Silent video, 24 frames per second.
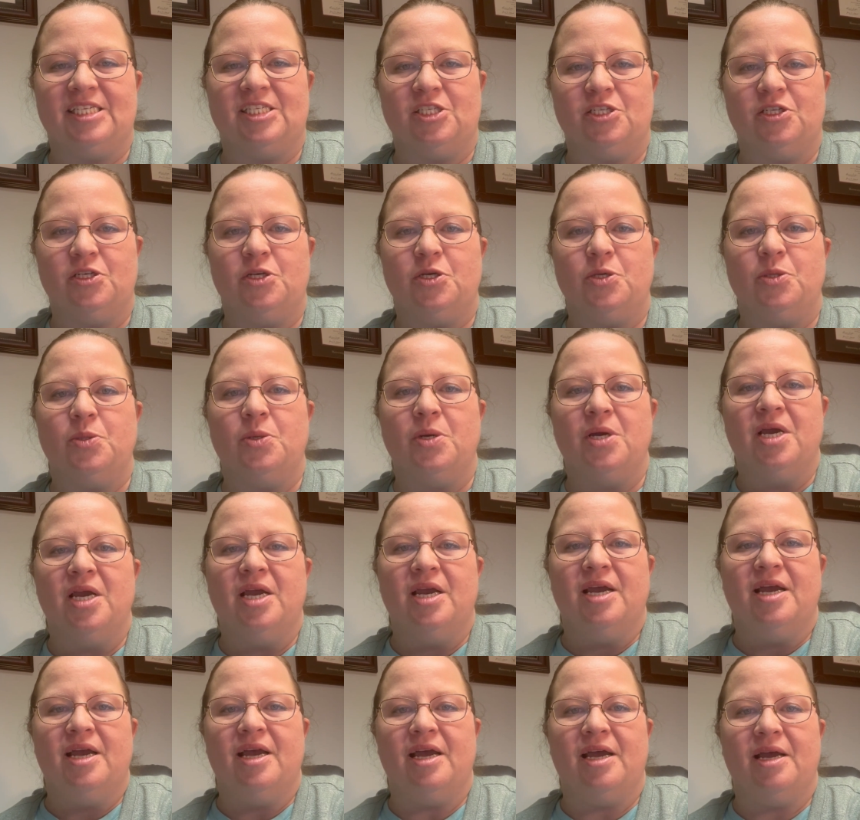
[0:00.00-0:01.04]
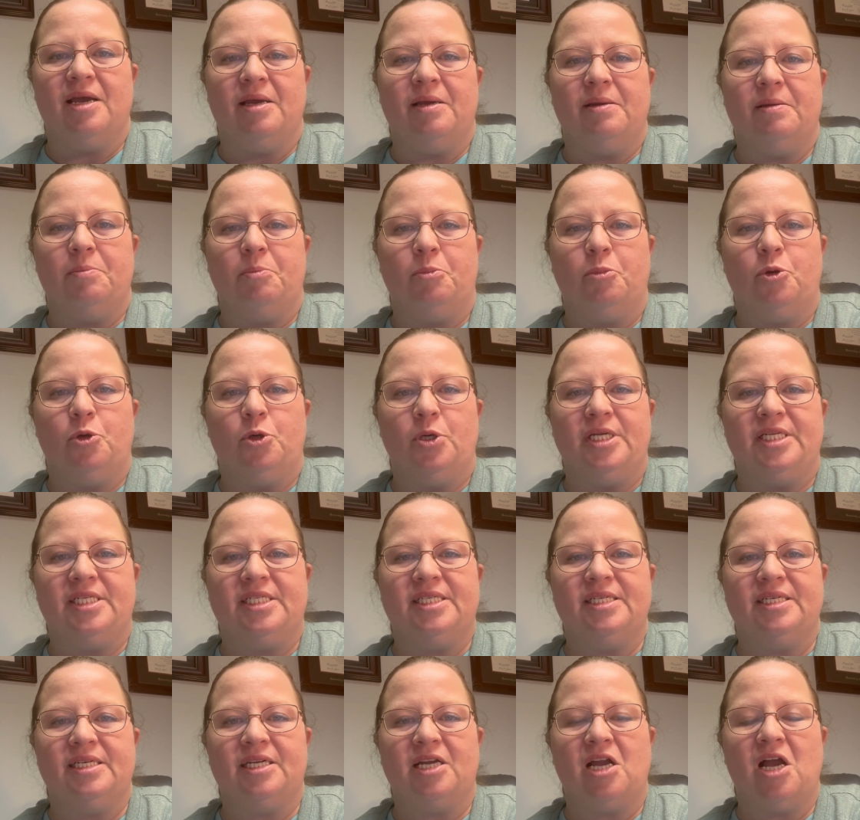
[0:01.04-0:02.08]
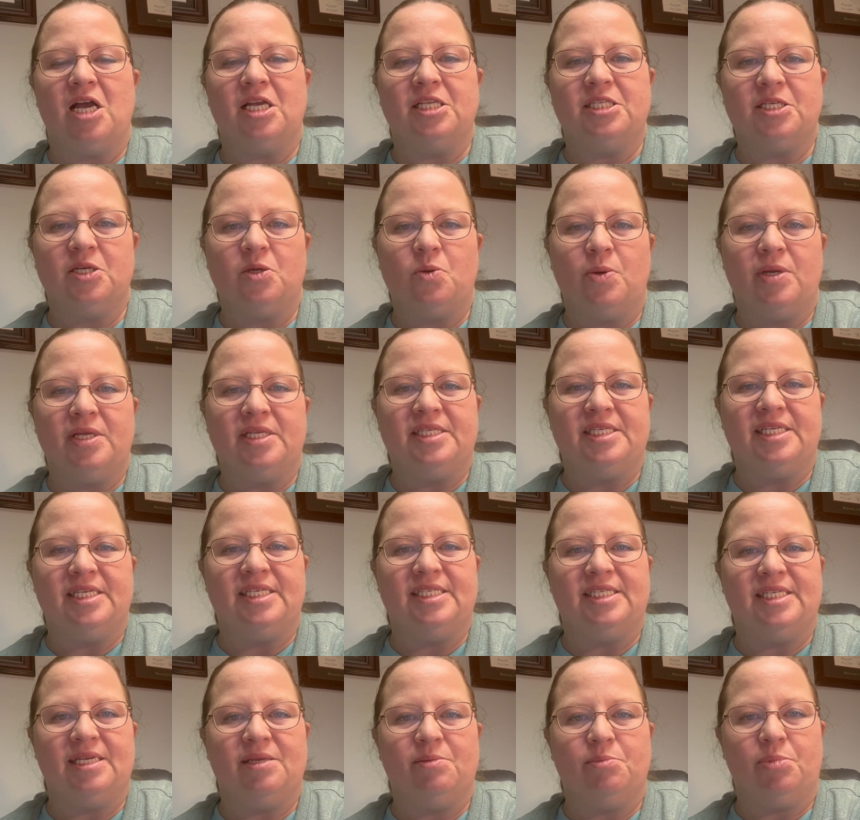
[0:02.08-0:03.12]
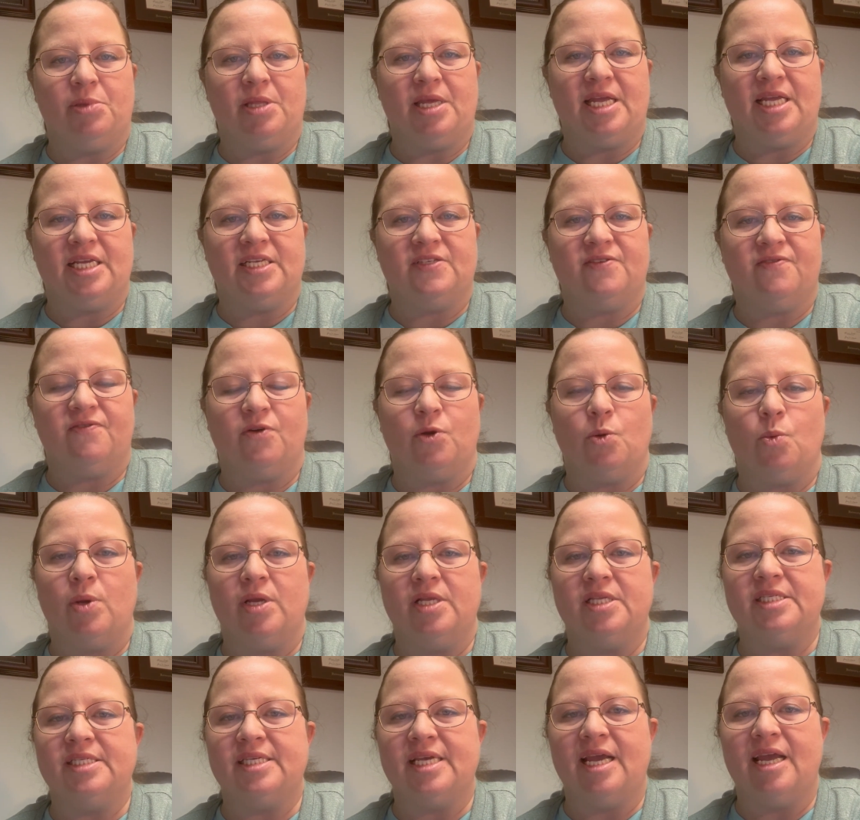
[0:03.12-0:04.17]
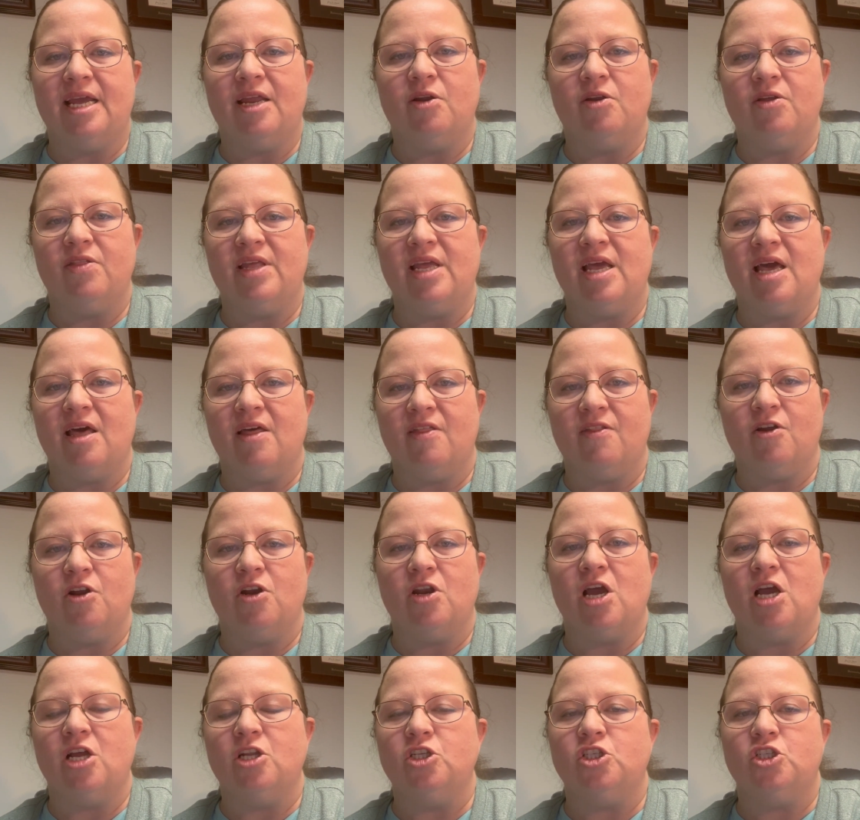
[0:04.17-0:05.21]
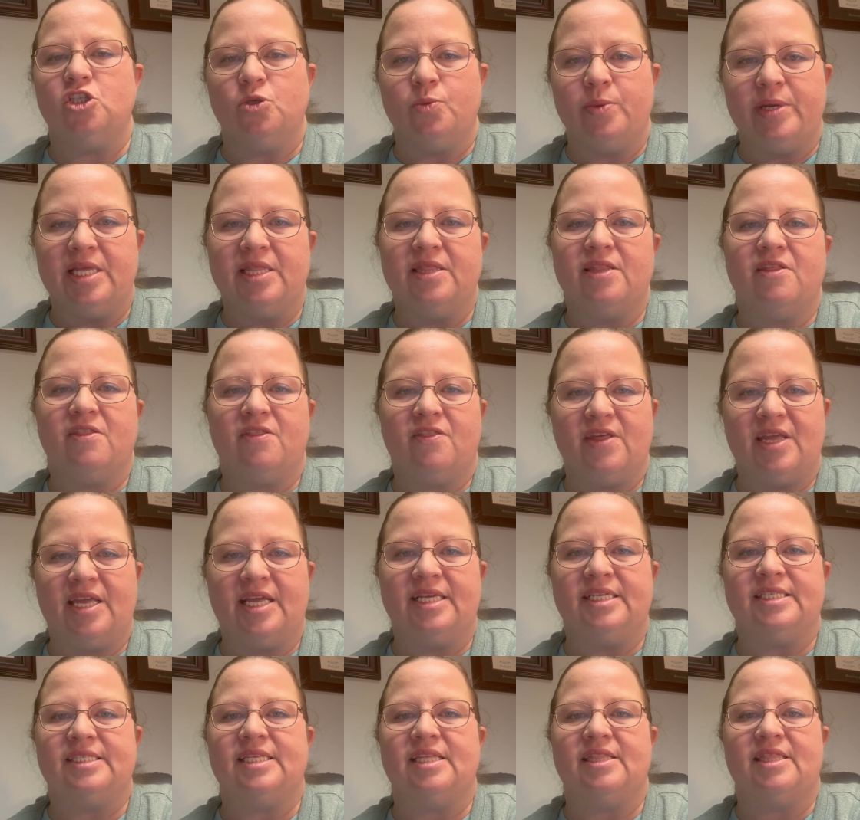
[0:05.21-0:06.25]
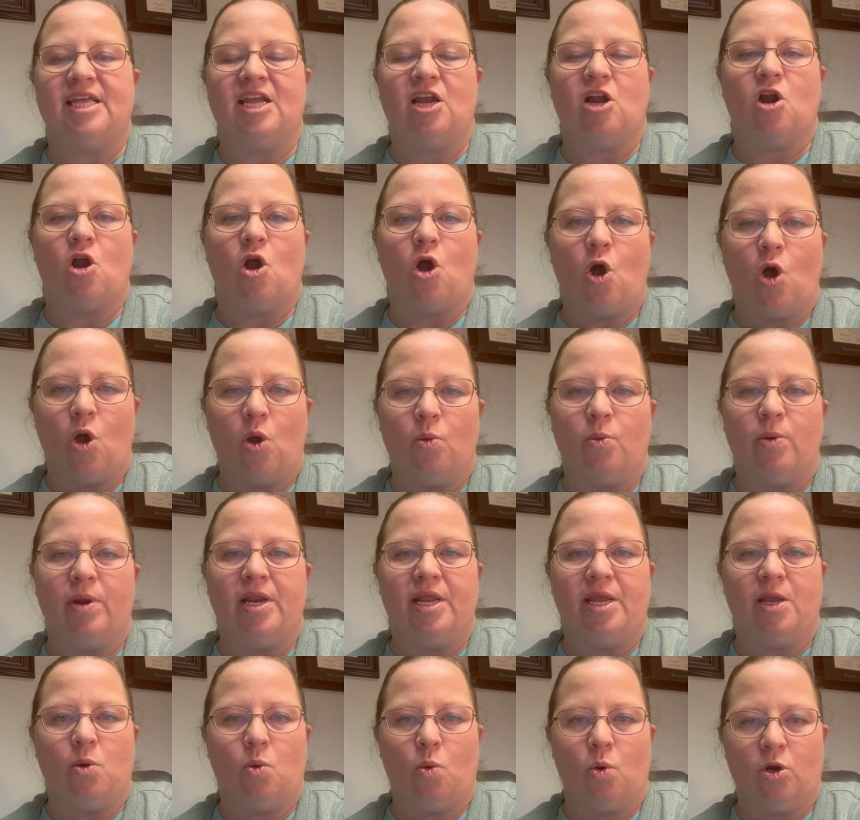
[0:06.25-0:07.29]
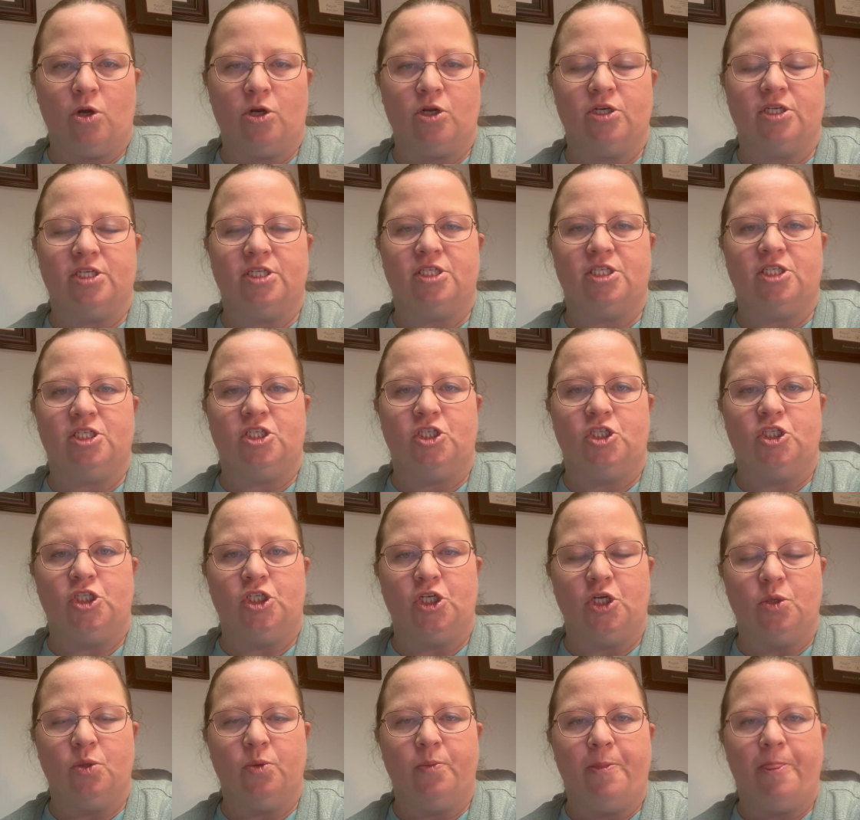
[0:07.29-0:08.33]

to put consequences in place for one side or the other not doing the things that they are already ordered to do.